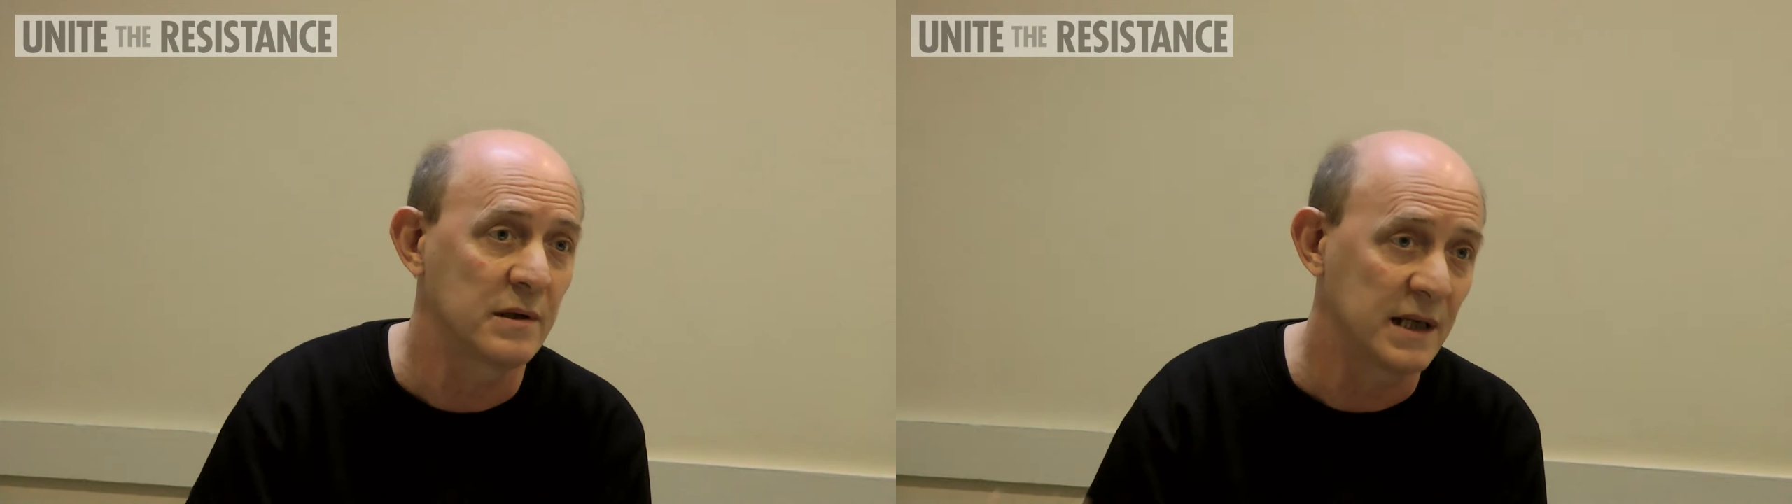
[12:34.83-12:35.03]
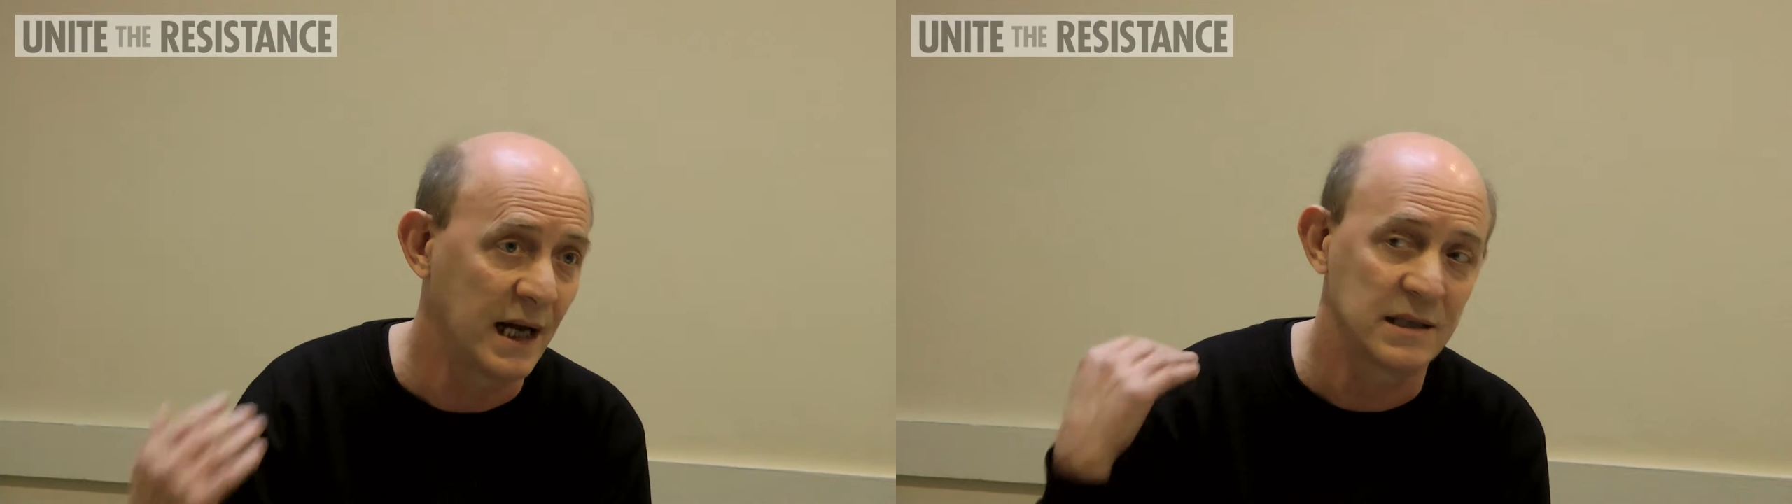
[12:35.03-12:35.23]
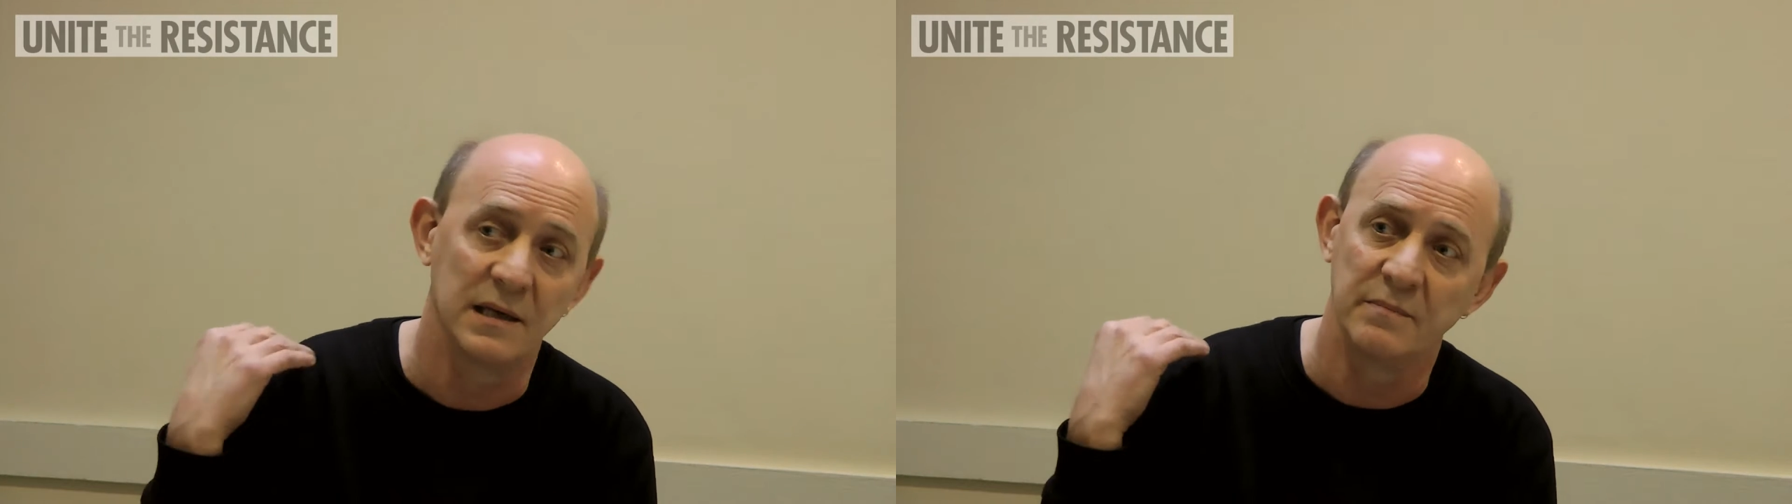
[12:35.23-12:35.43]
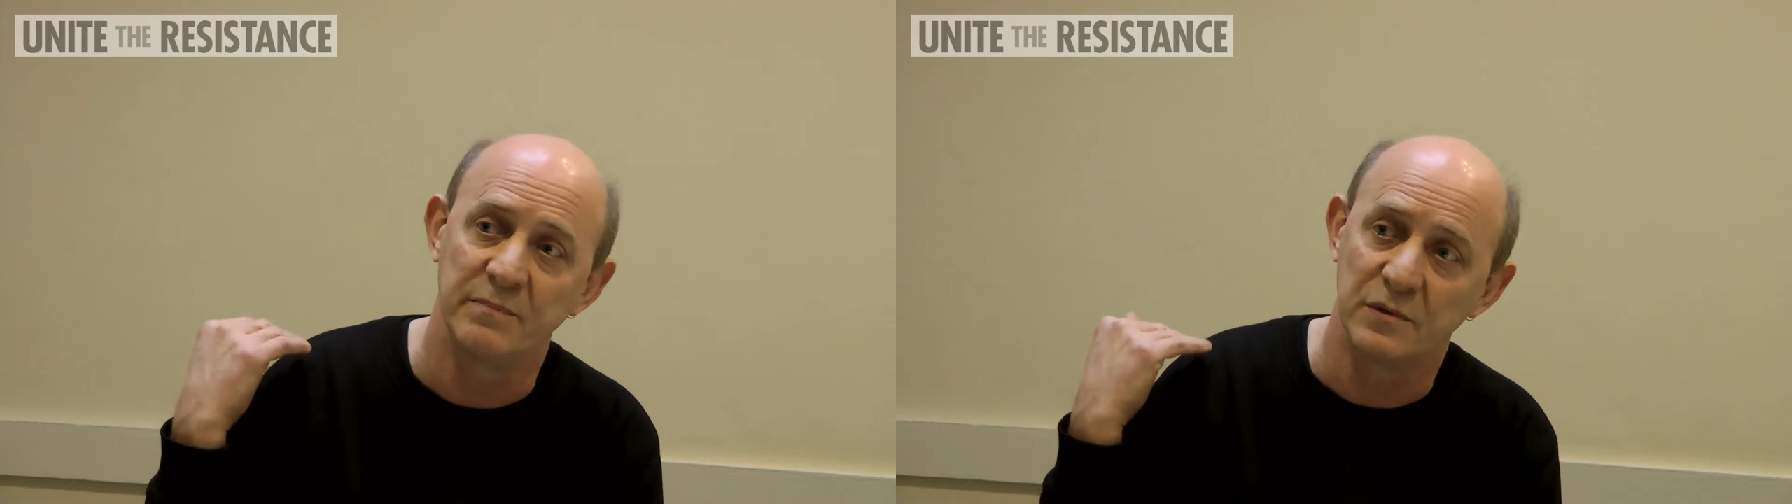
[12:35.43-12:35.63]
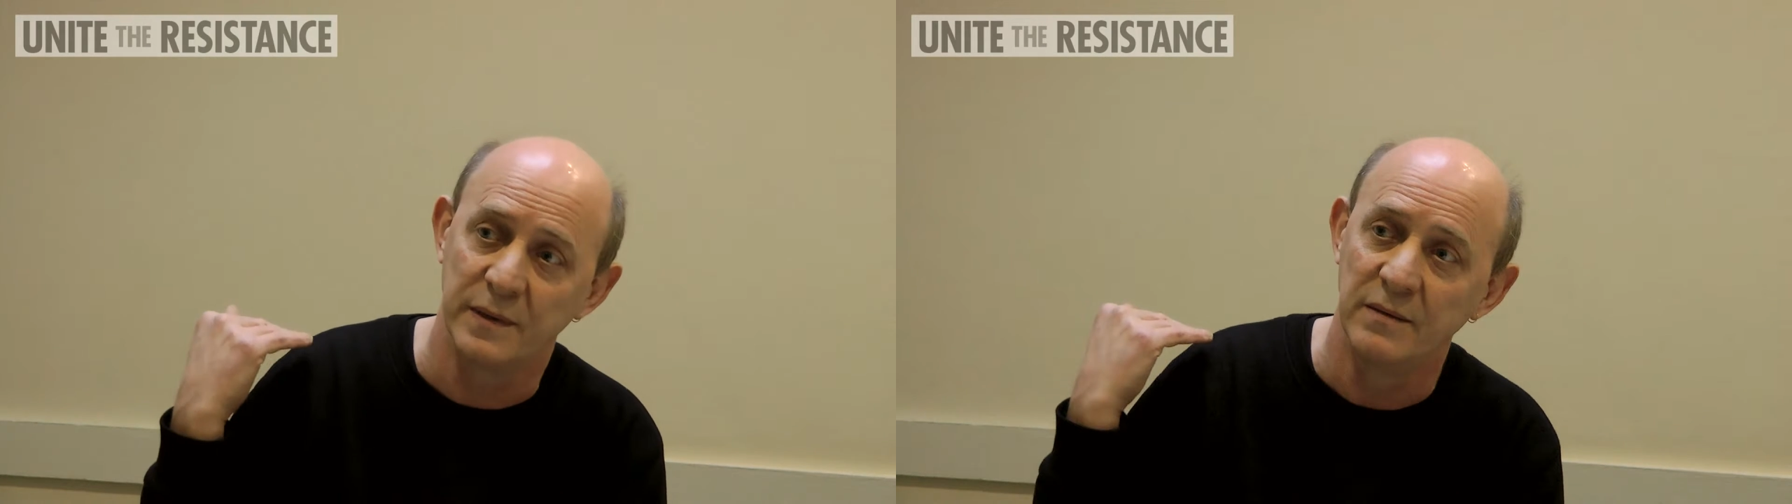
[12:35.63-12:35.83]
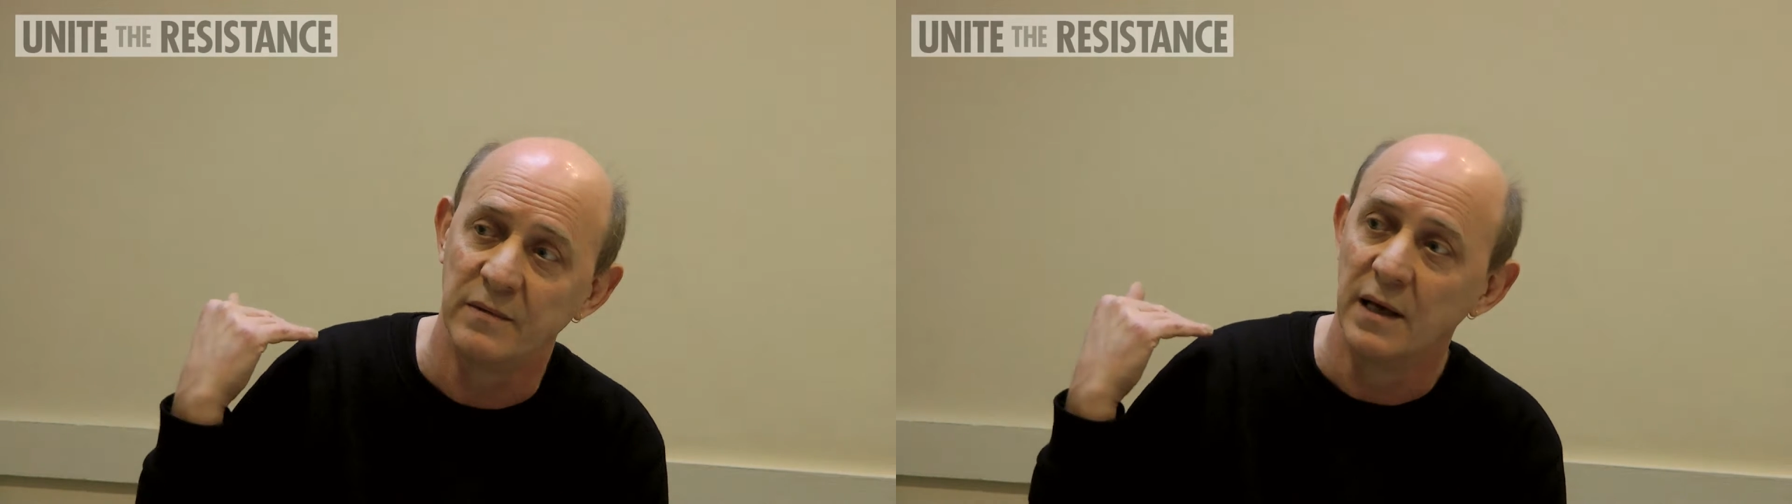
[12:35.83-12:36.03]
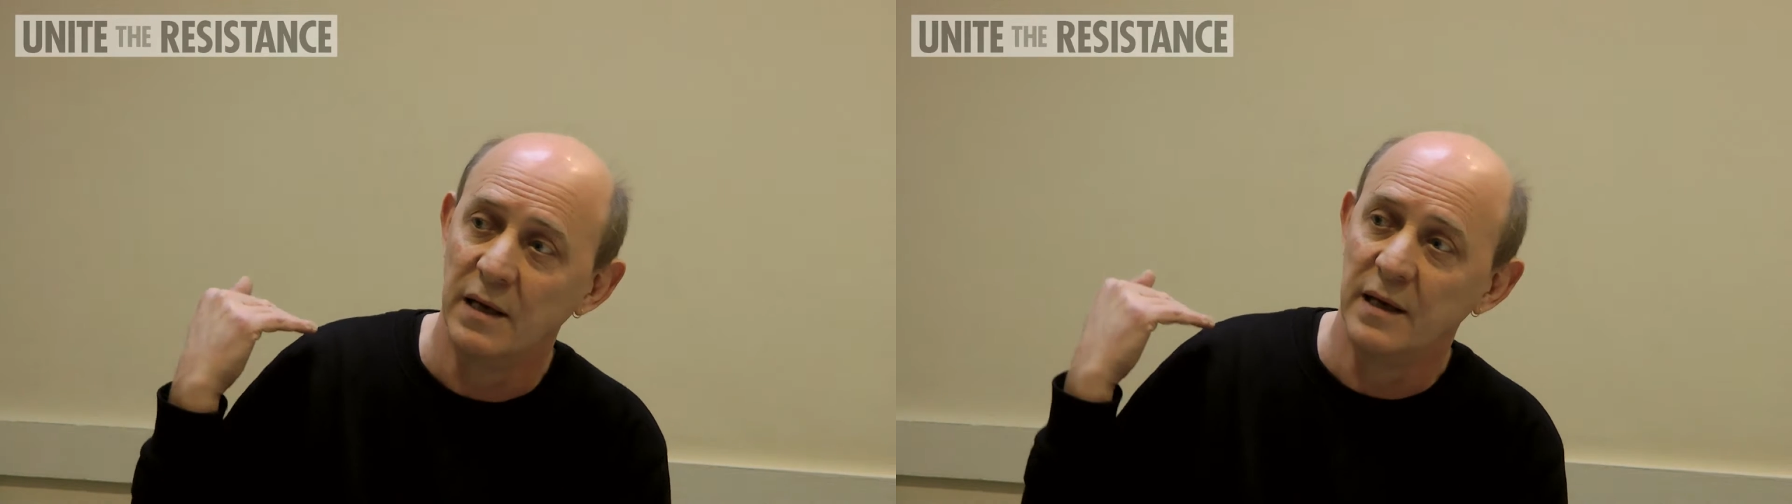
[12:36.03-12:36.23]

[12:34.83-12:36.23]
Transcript: because actually between